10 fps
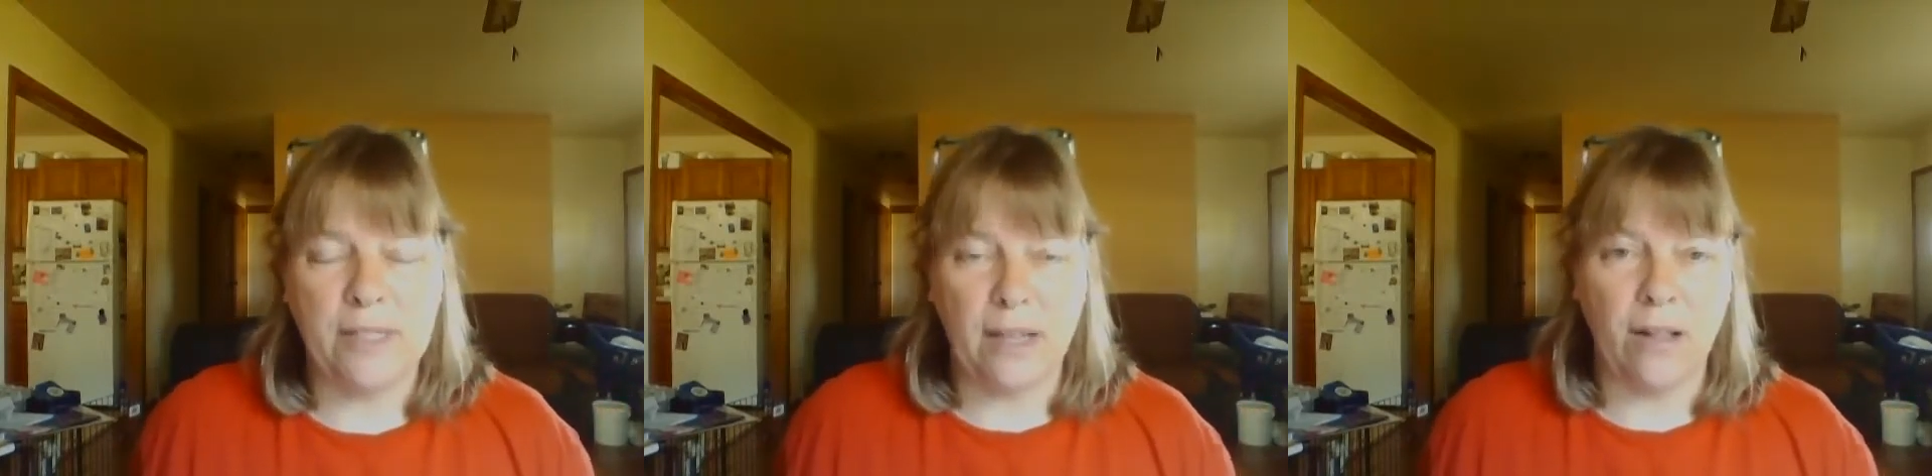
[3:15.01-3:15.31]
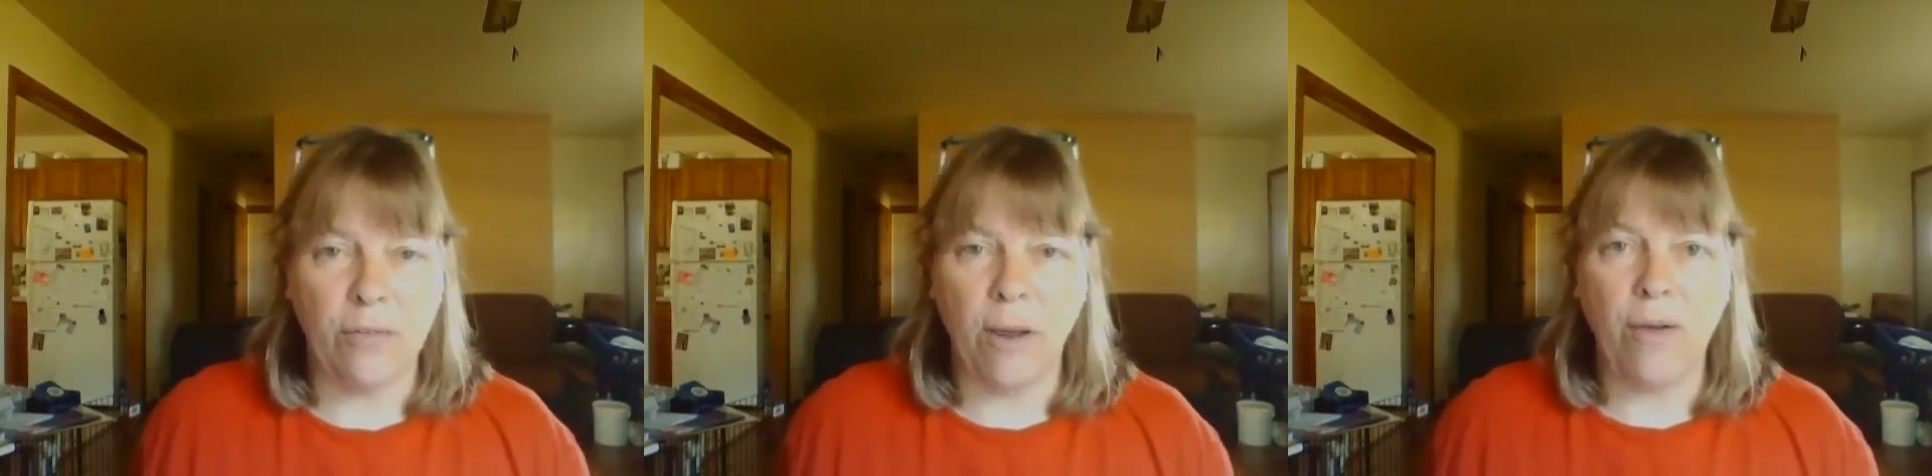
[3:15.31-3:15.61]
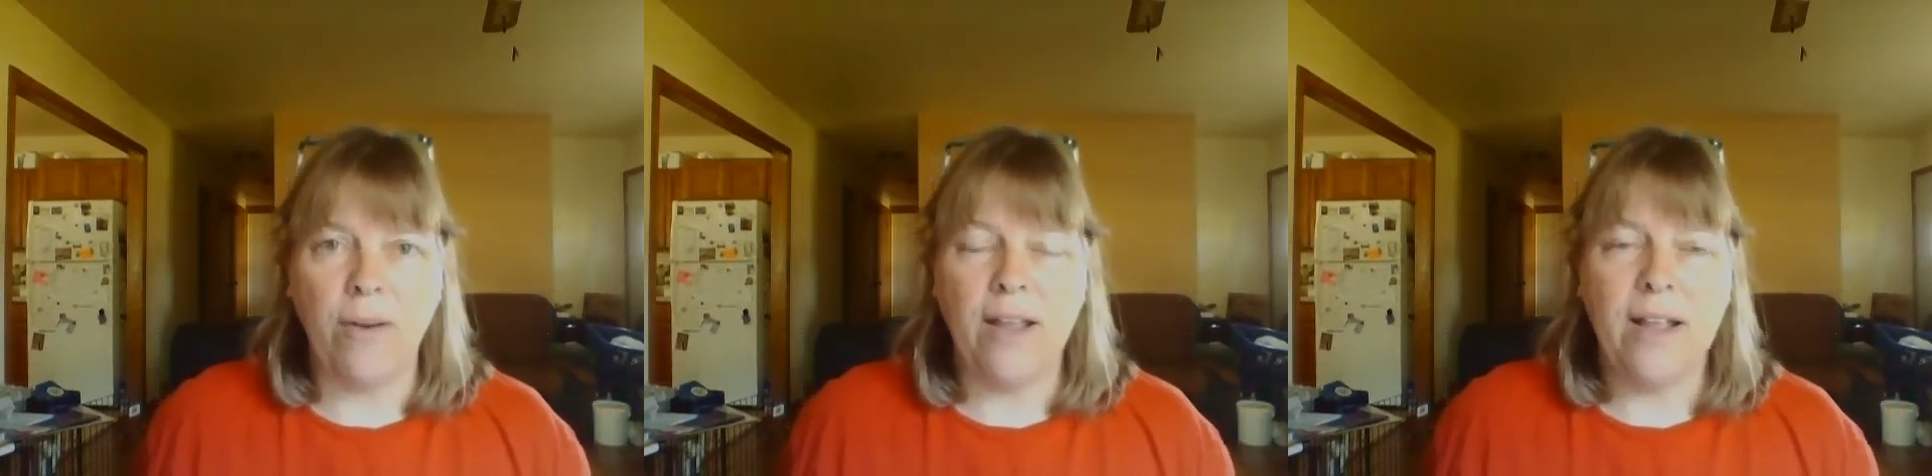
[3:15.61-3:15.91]
skull
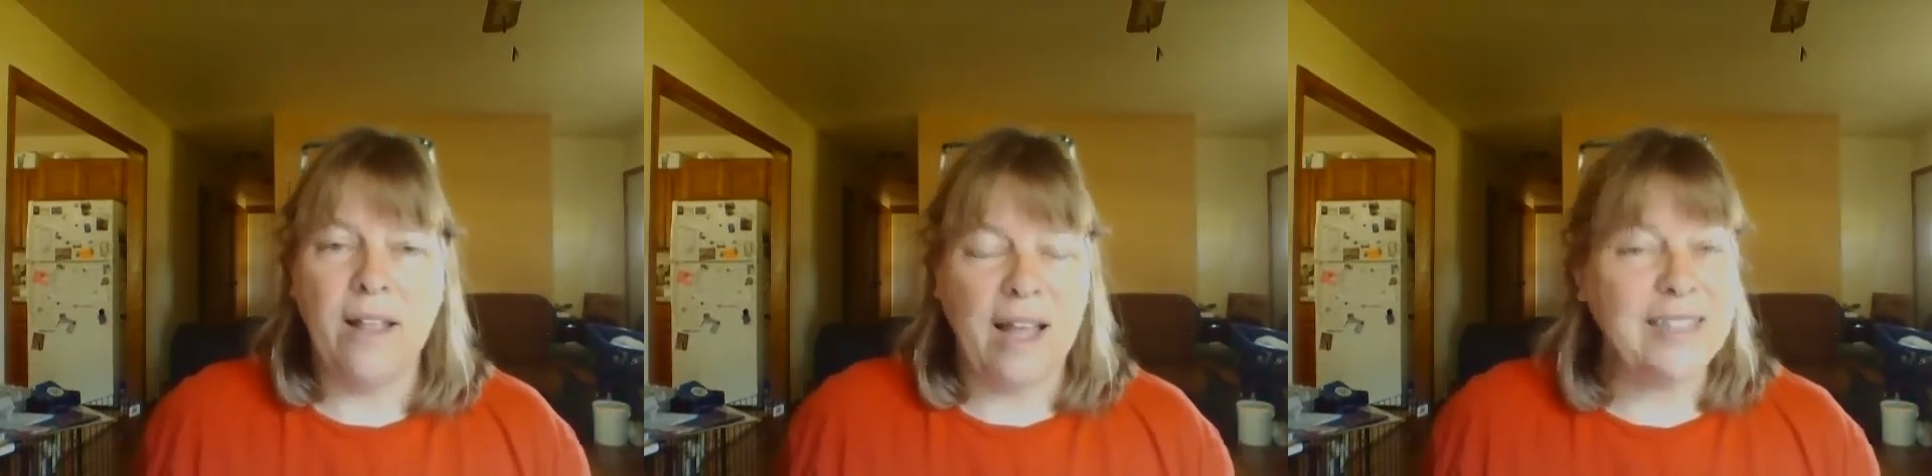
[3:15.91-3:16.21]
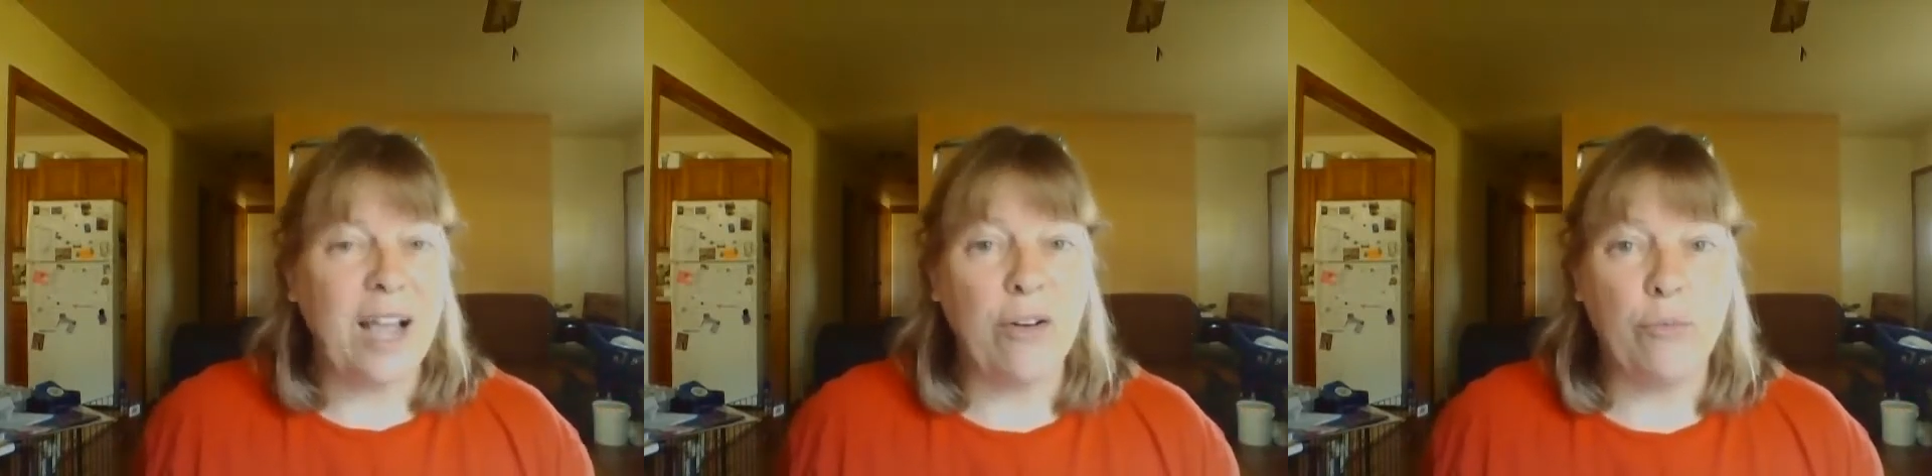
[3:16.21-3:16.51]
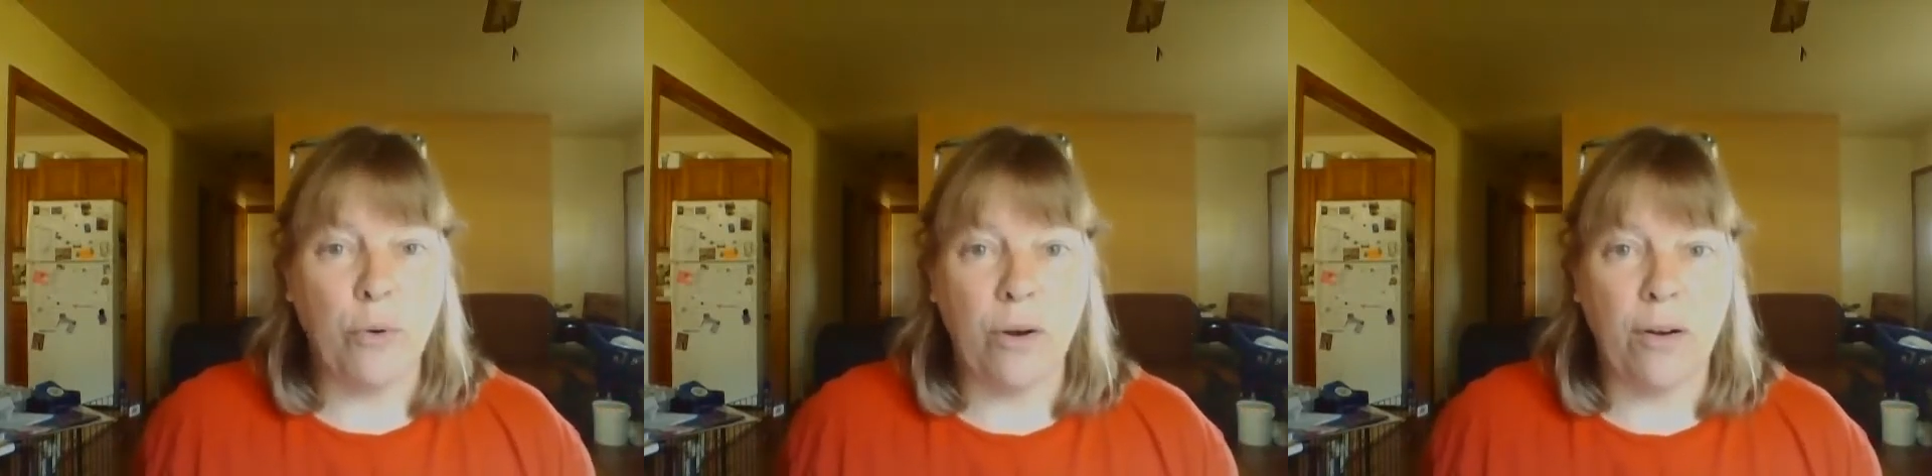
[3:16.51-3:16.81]
around, that's
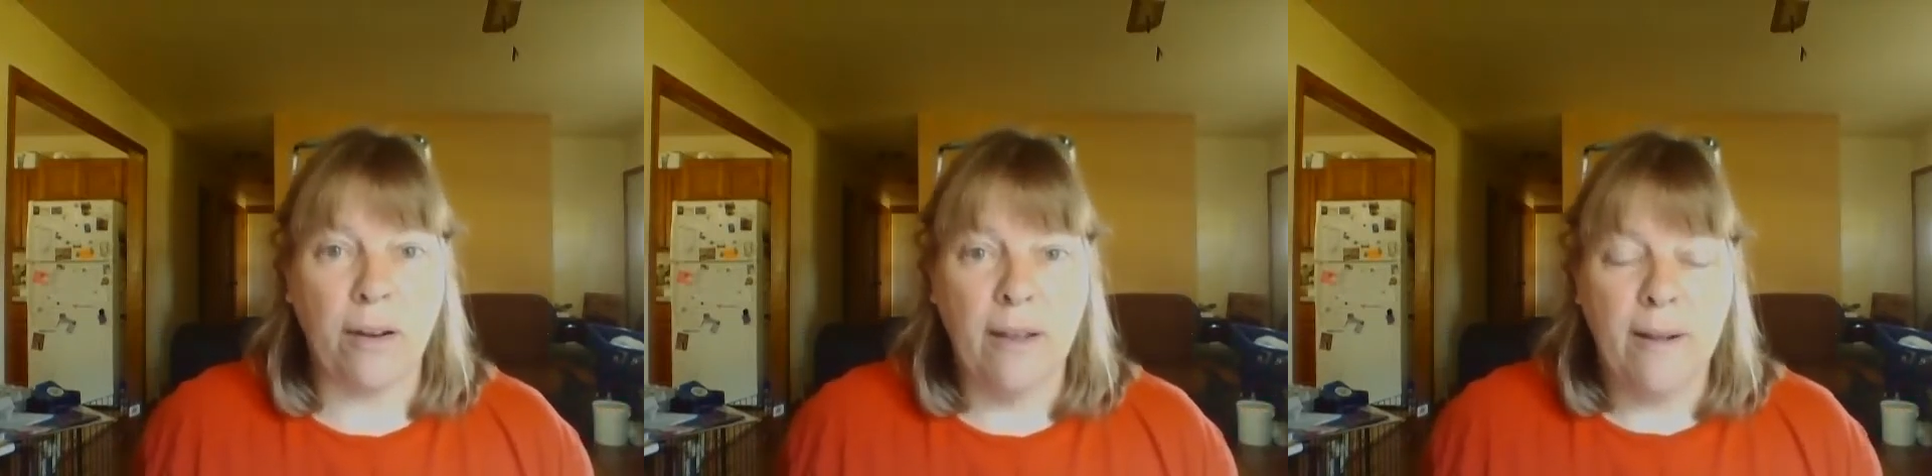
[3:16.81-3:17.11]
hard work.